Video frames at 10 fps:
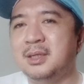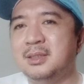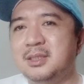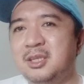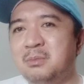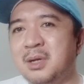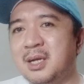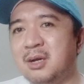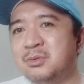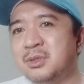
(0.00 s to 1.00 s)
sino mang
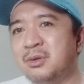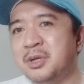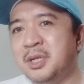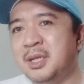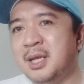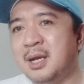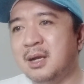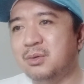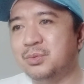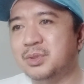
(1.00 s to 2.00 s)
counselor na
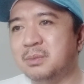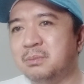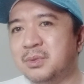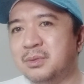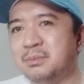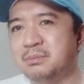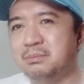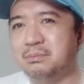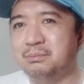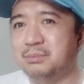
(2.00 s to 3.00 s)
nakakausap mo.
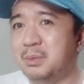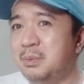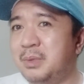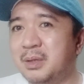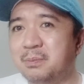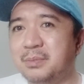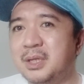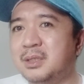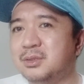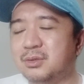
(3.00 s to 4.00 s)
Probably a
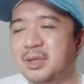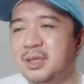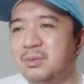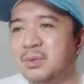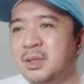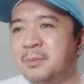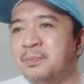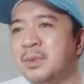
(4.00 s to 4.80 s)
priest or anyone.